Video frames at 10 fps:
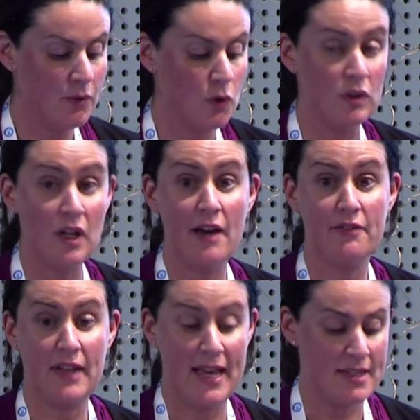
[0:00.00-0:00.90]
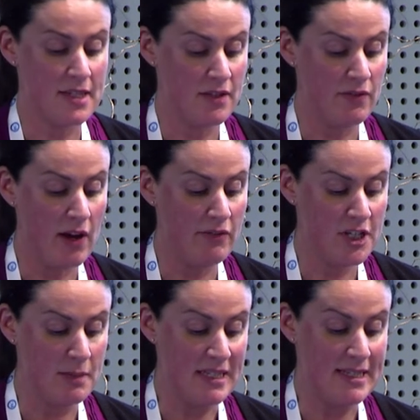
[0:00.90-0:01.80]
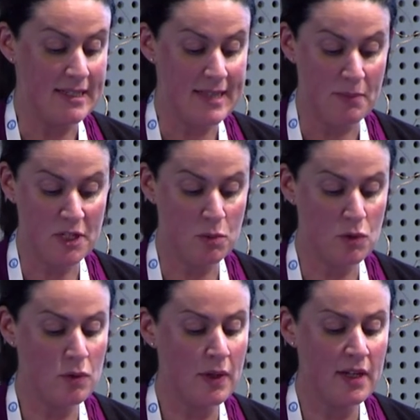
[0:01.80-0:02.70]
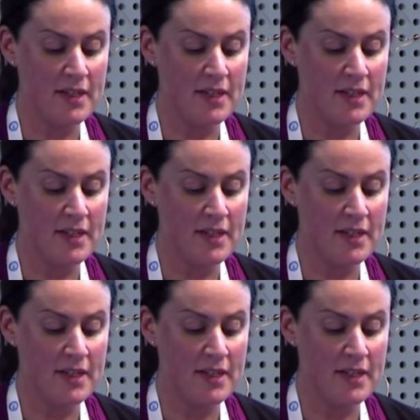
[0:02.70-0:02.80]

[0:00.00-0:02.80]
Good Life Cancer Survivorship is acceptable